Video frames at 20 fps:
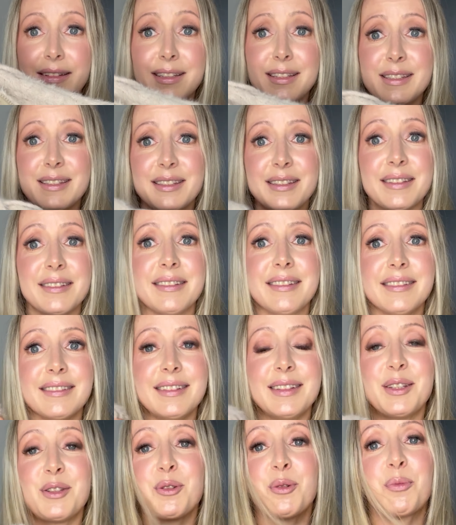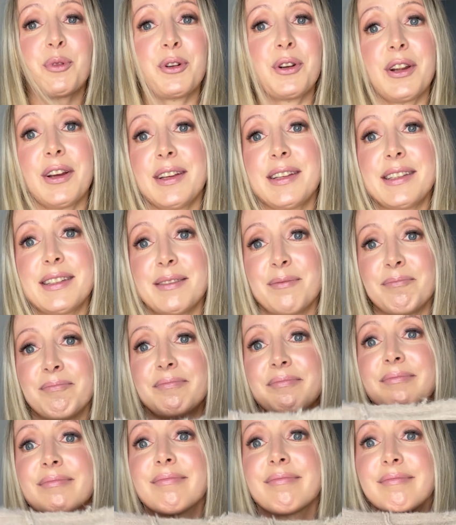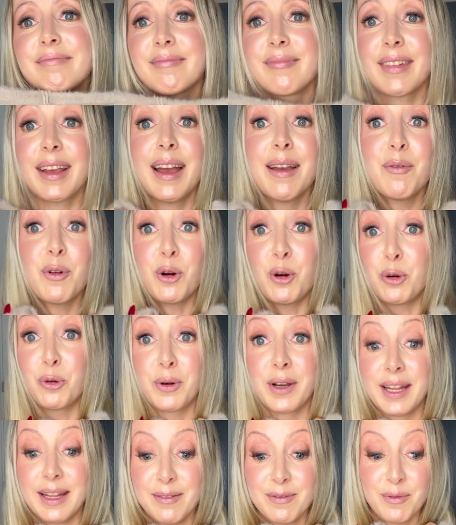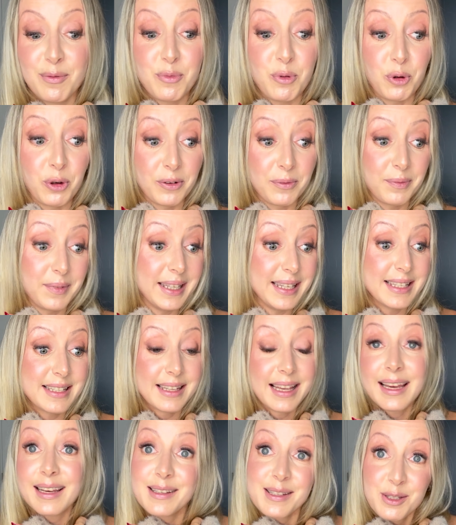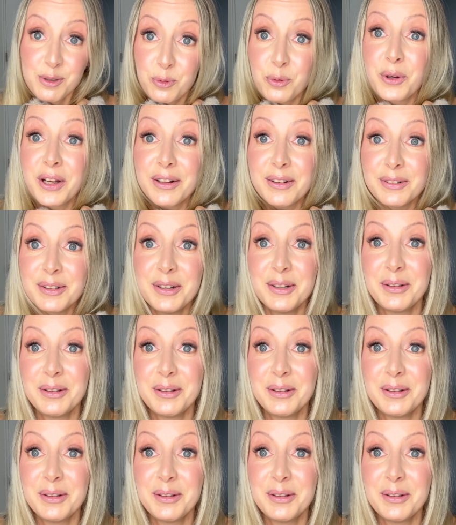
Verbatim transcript: it's it's super nice. I've already worn this as well